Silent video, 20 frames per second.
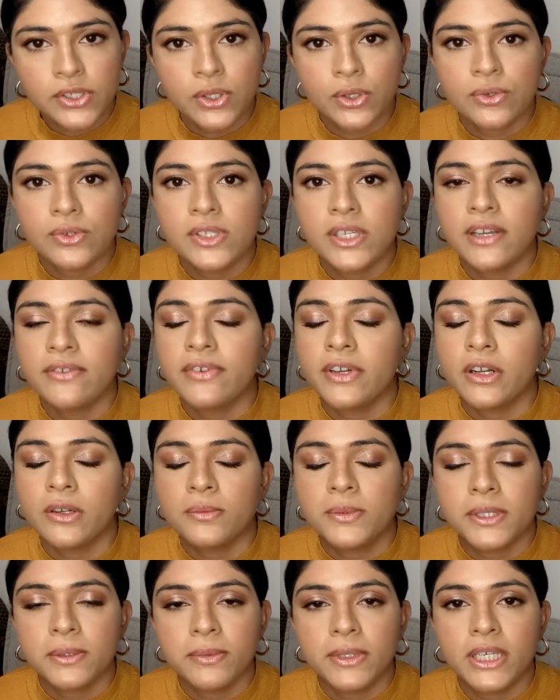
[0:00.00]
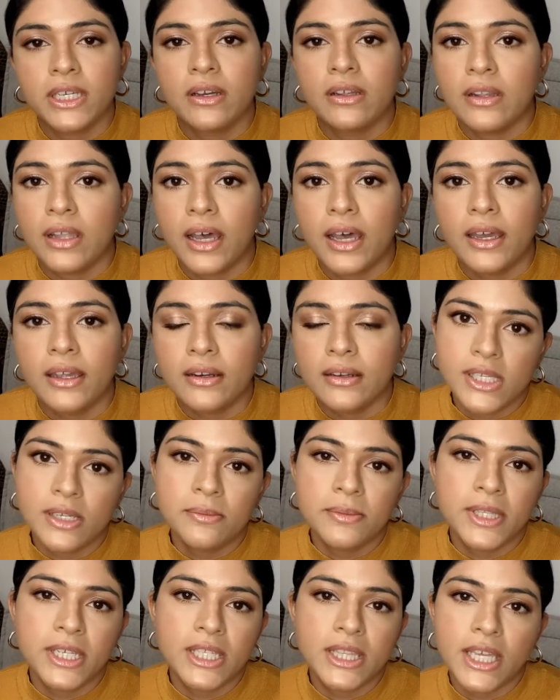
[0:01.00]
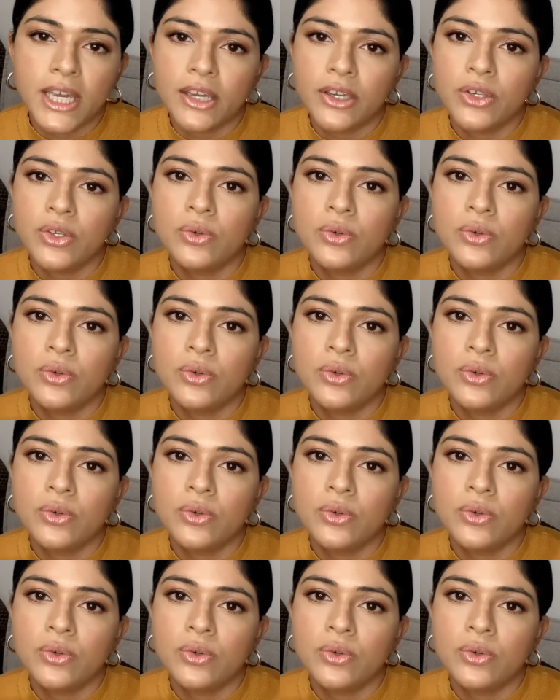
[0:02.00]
Those have helped me a lot. Something that